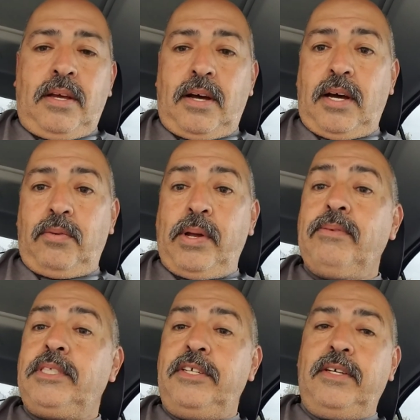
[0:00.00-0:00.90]
uh, we
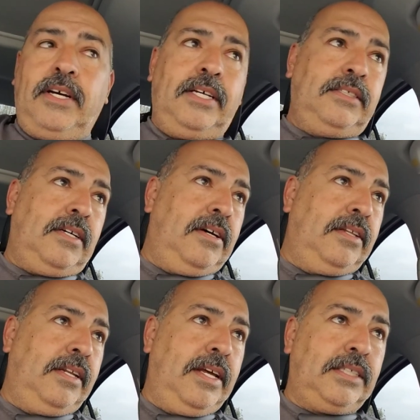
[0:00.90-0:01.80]
will see you guys
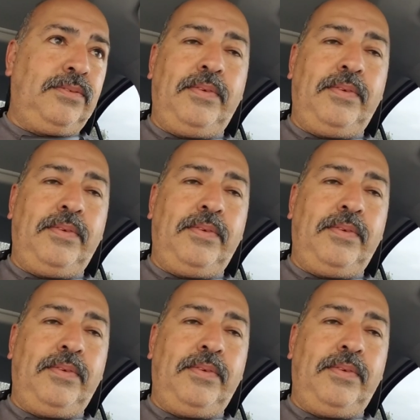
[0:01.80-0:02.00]
on the next